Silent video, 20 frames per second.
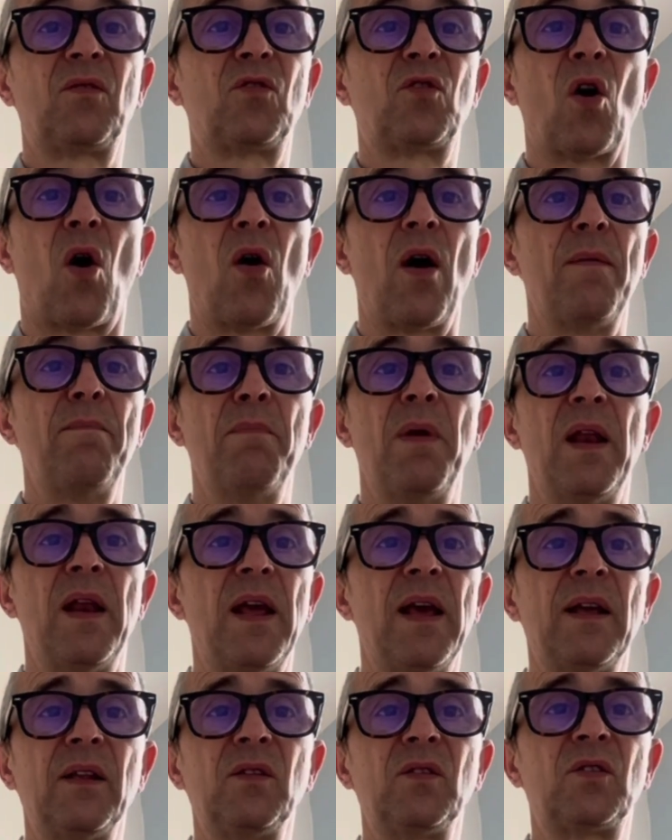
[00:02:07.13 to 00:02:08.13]
Dying
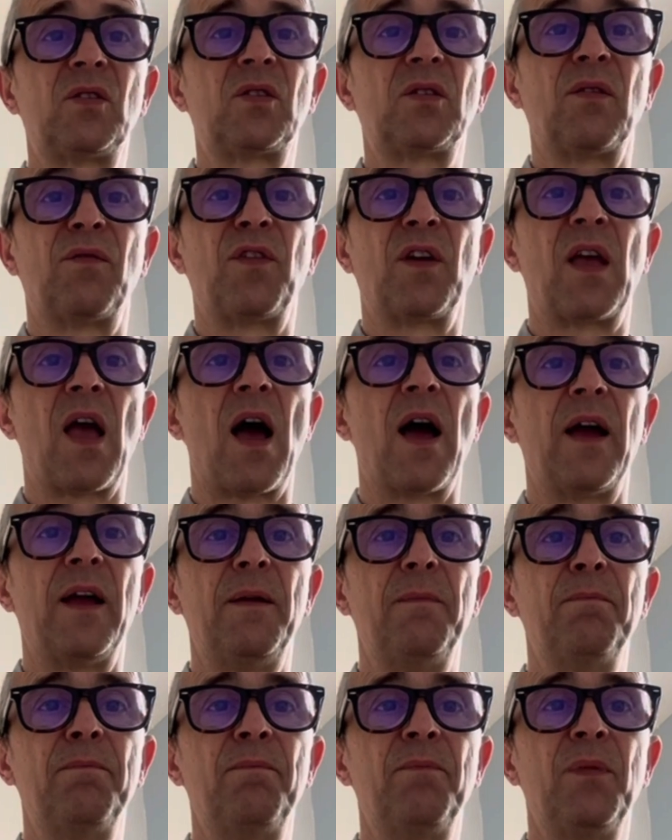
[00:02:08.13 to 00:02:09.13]
minutes of the
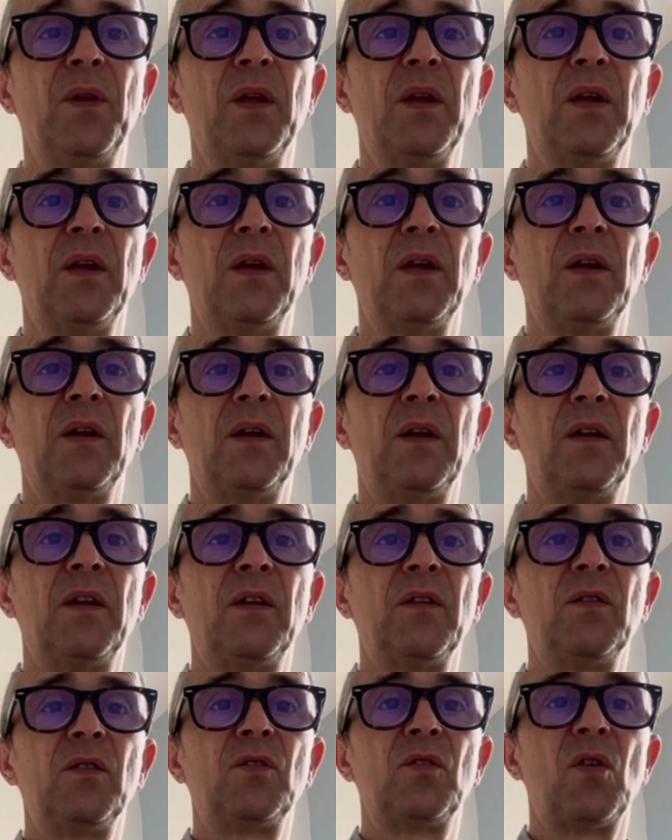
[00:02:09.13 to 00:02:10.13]
game,
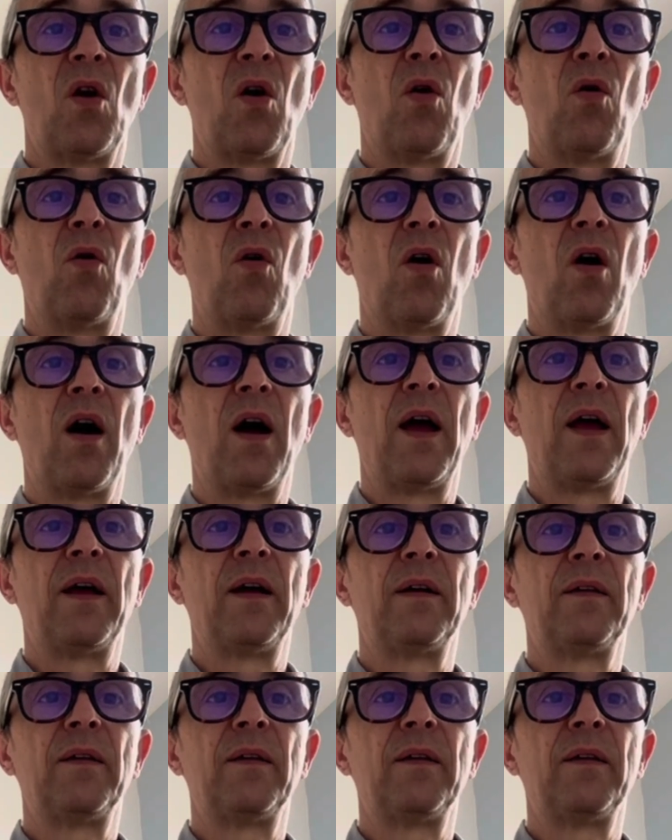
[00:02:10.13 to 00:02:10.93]
all right,